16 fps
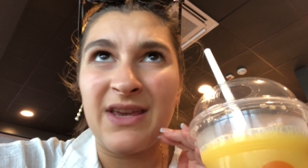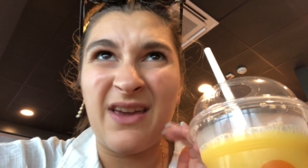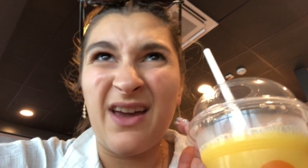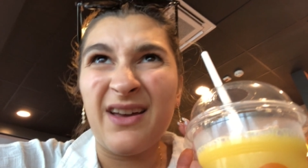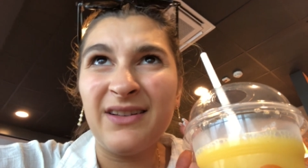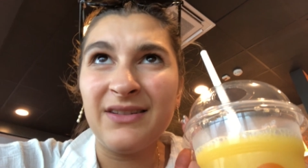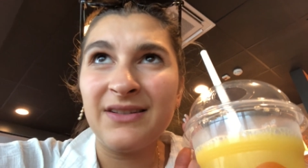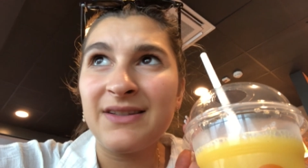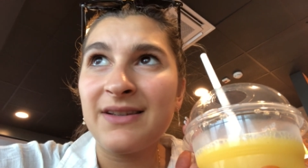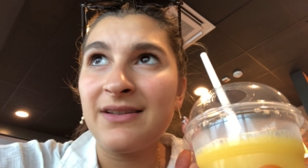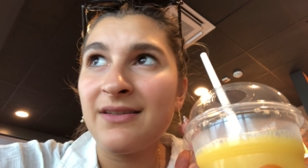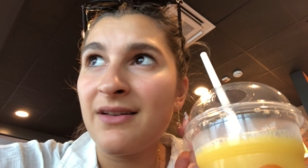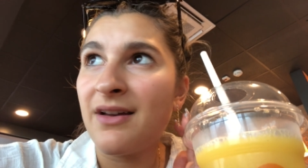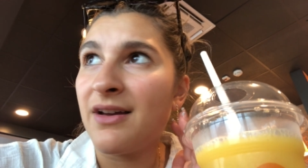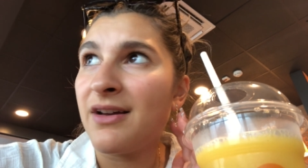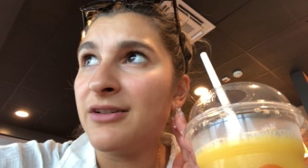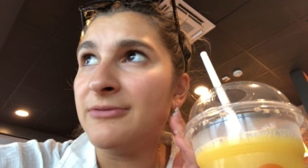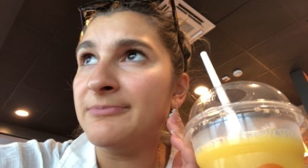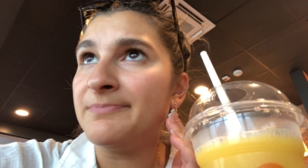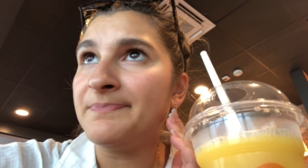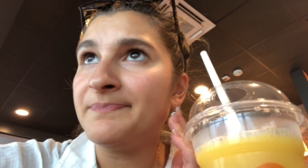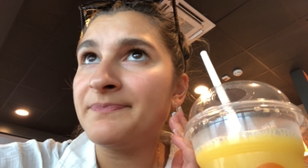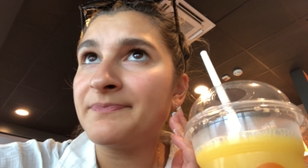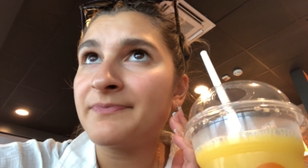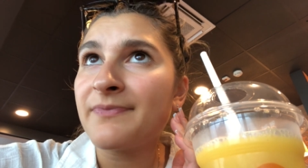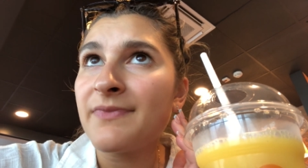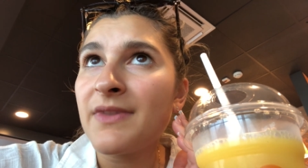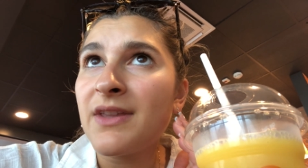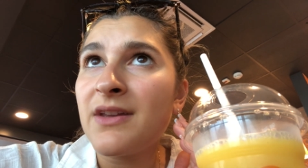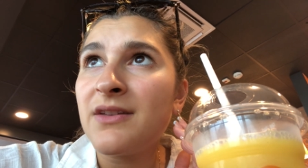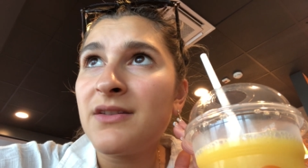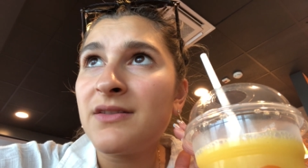yet. Um,
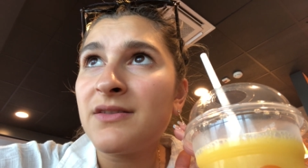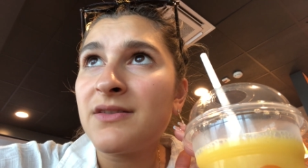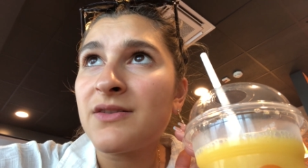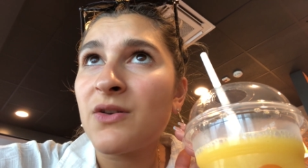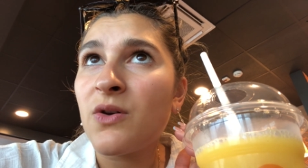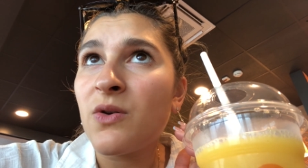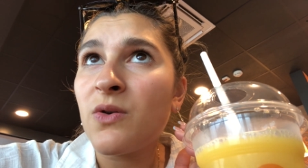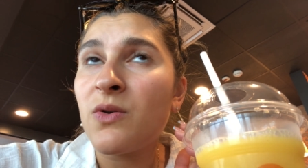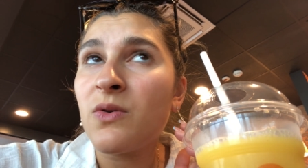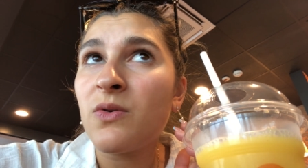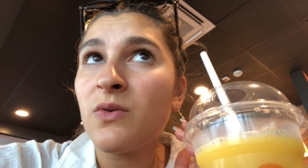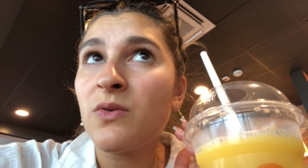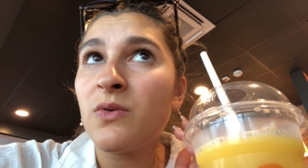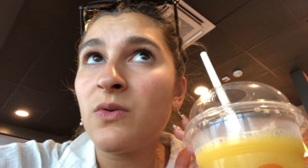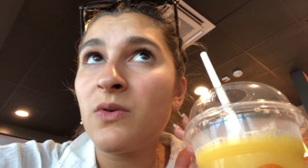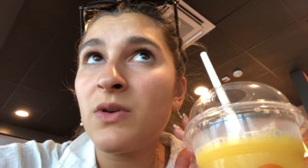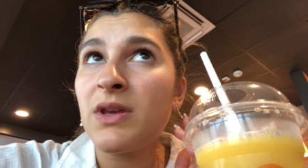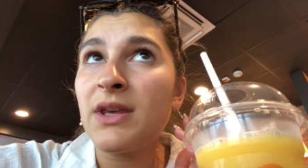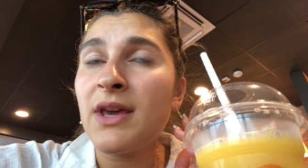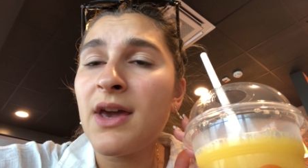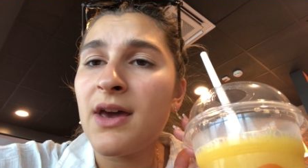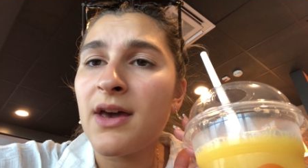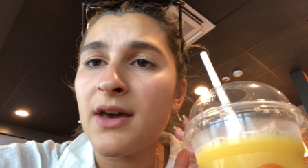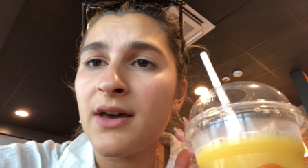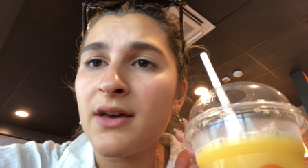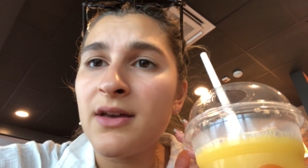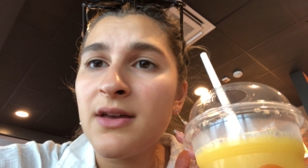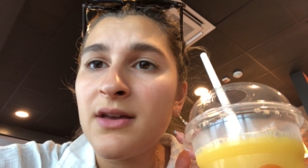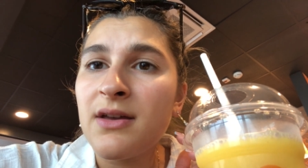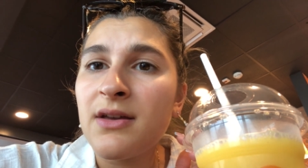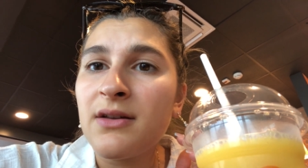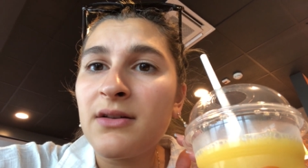so, yeah,
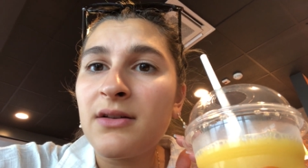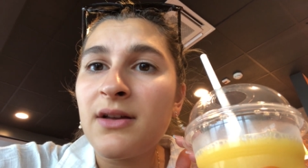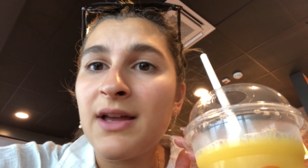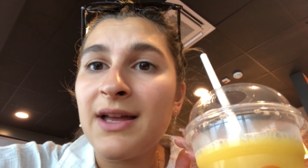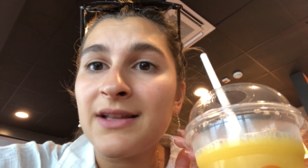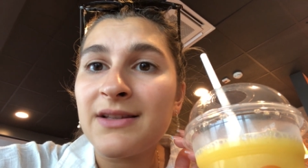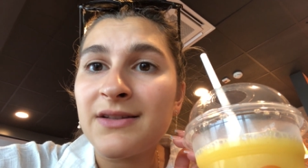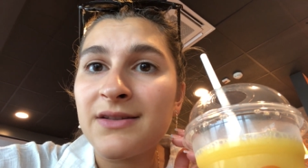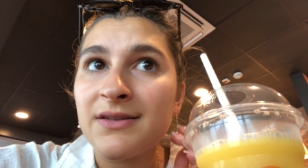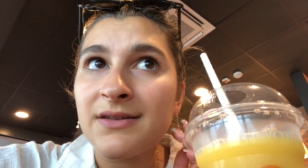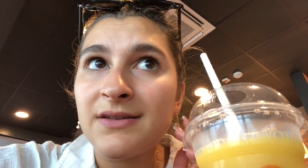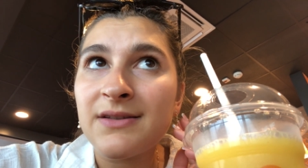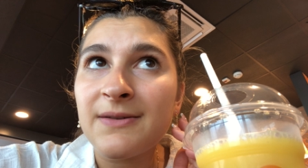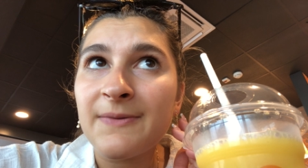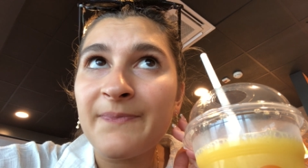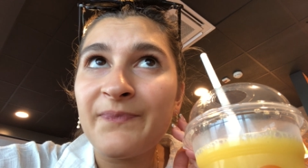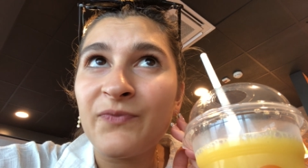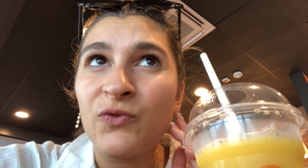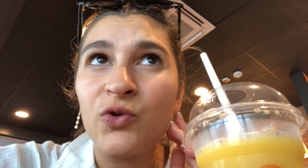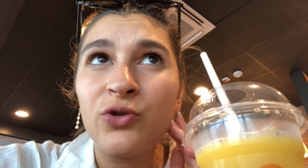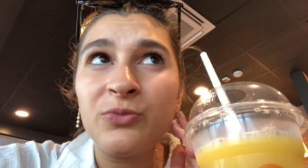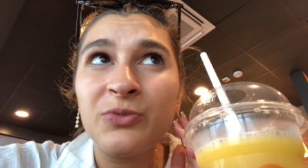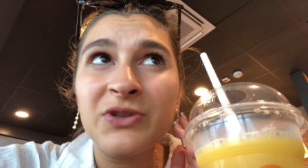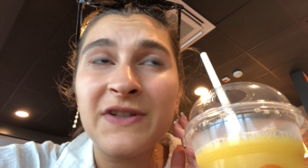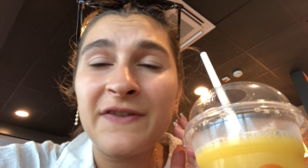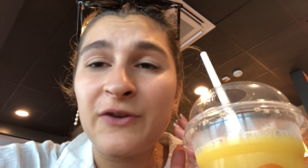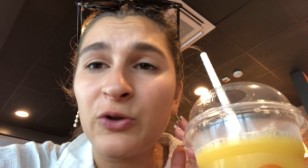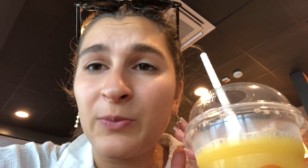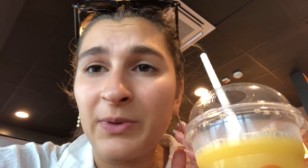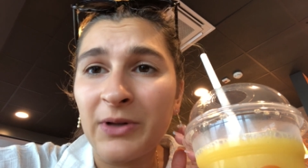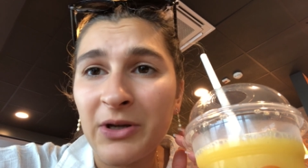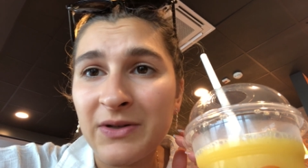it's normal to feel
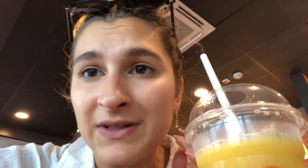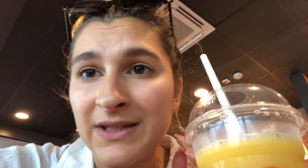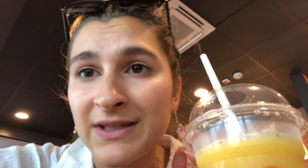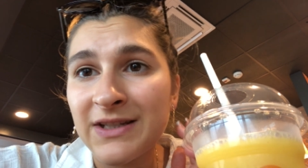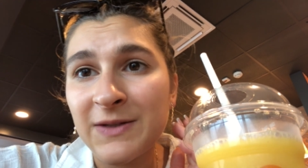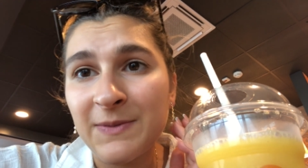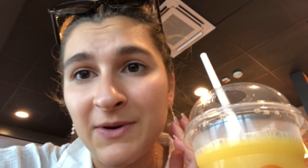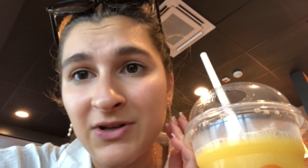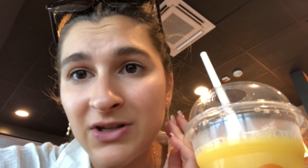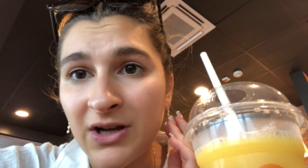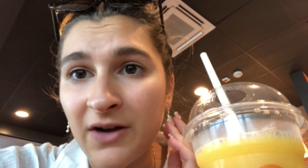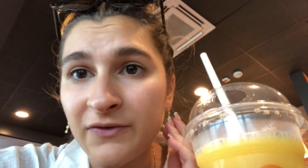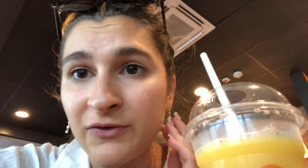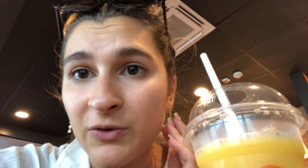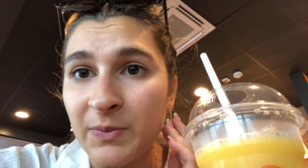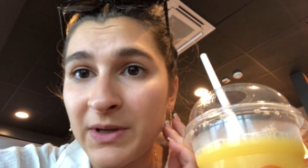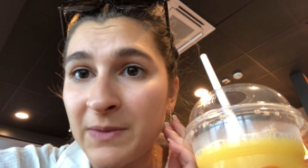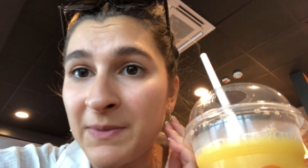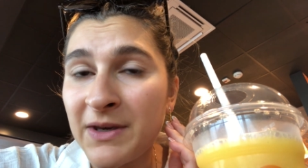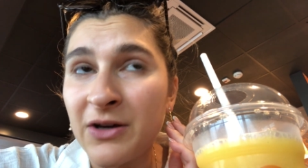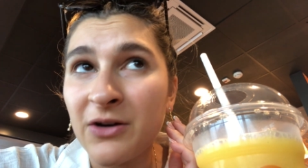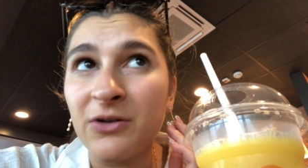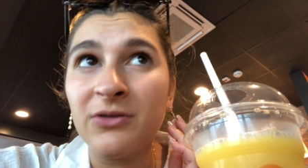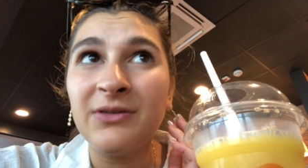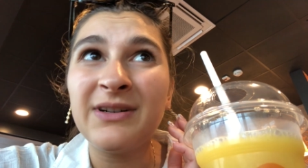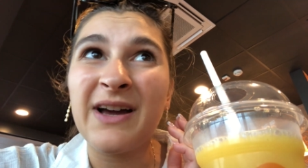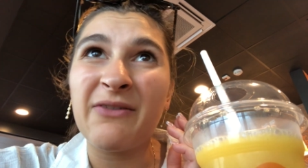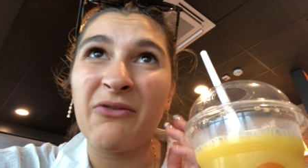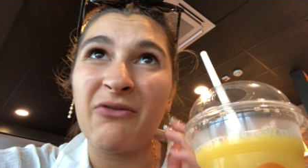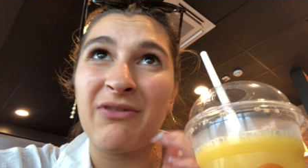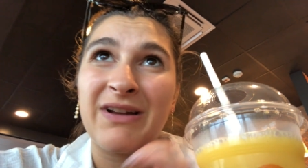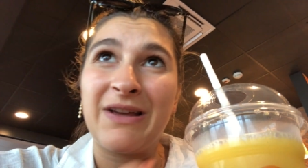bloated, especially after a big meal.
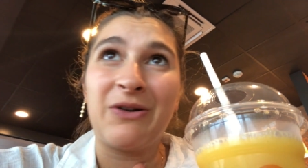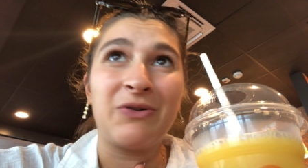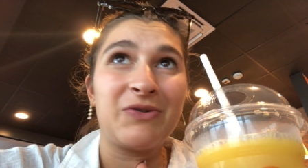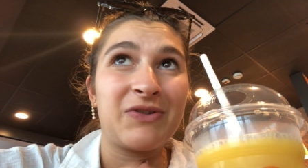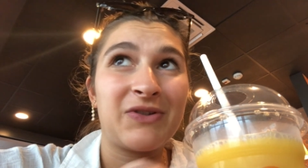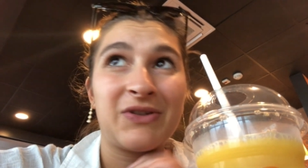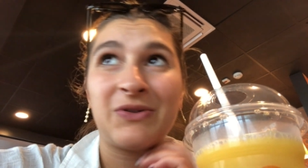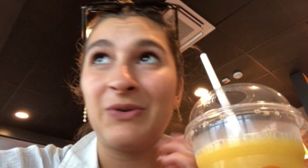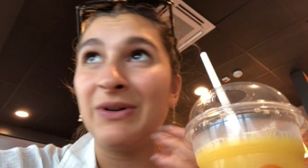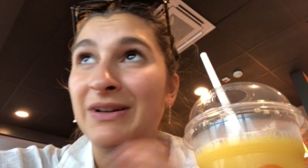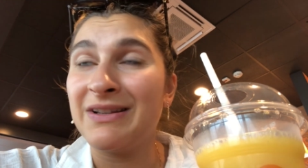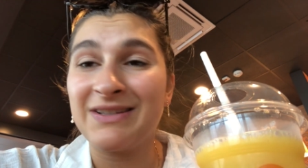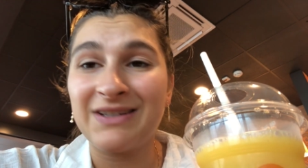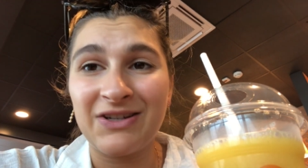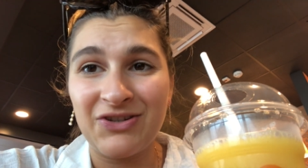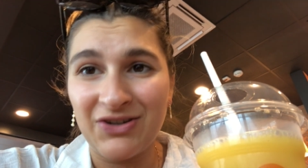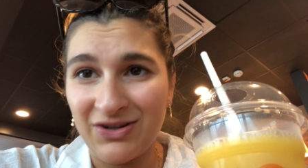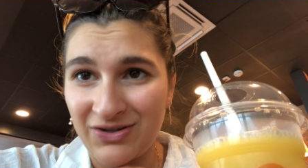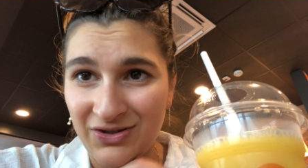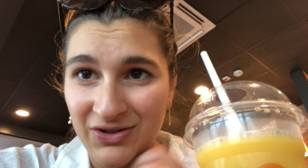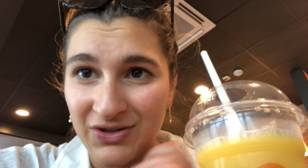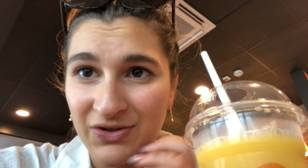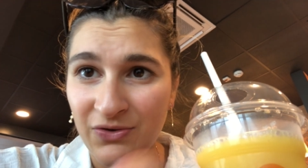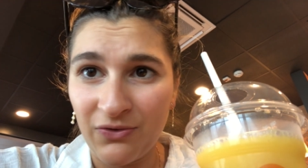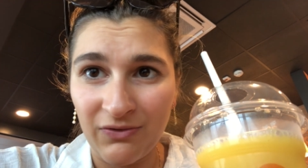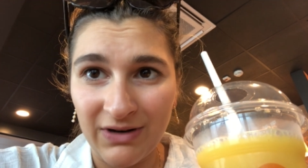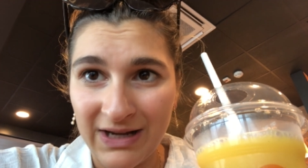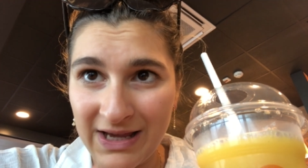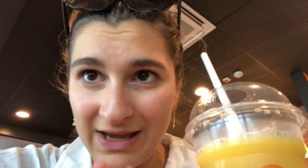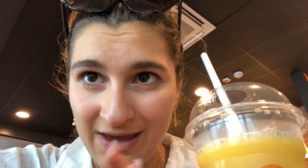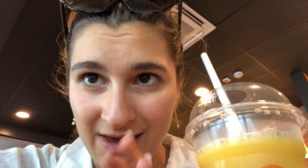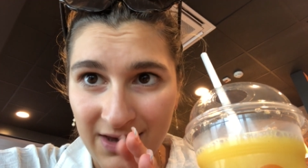Haven't really gone to the toilet, digestion is not
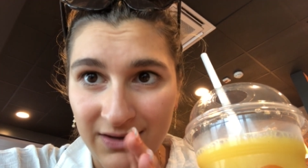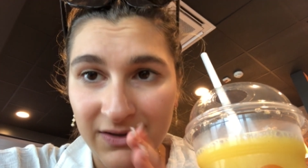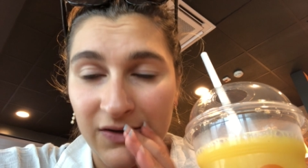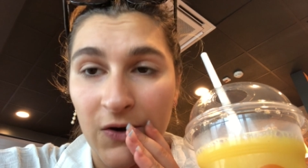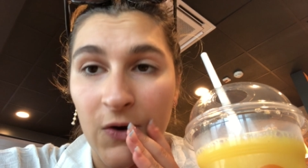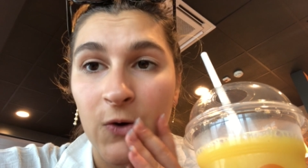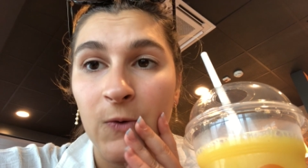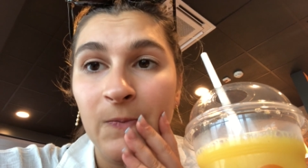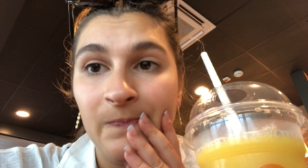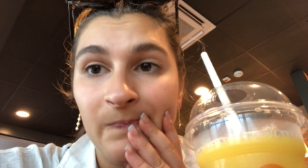really it, so